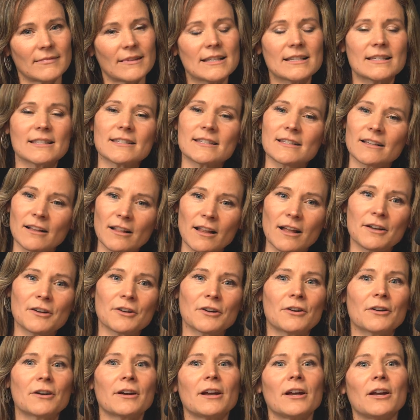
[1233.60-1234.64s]
is
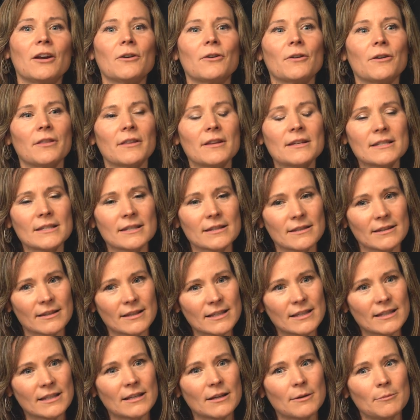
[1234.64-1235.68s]
cluttery, or
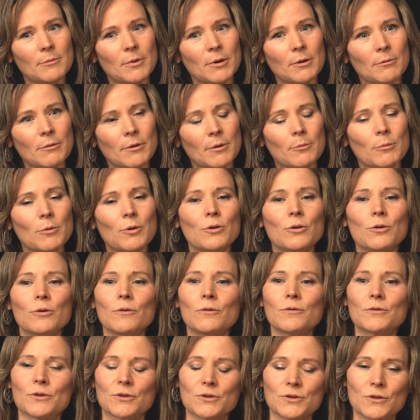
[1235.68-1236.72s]
this can be
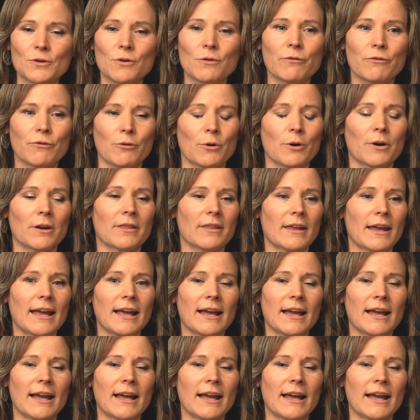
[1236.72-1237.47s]
removed, or so forth.